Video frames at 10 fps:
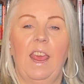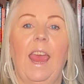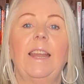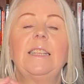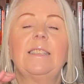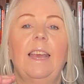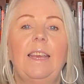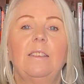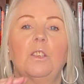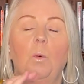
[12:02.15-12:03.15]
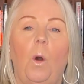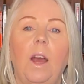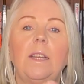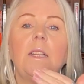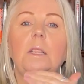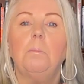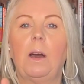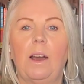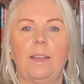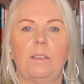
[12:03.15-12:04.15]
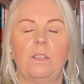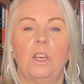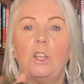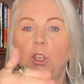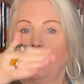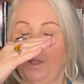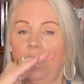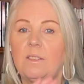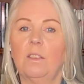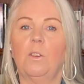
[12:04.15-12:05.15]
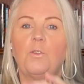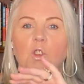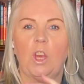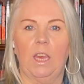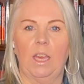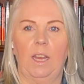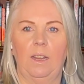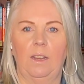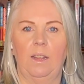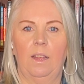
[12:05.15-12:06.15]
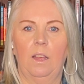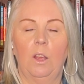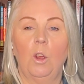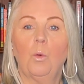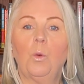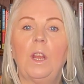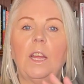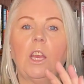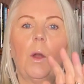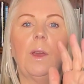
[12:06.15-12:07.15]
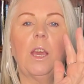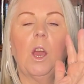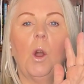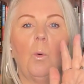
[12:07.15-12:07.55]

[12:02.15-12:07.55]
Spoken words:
And it takes quietening the mind, doing the self-check-in, really going,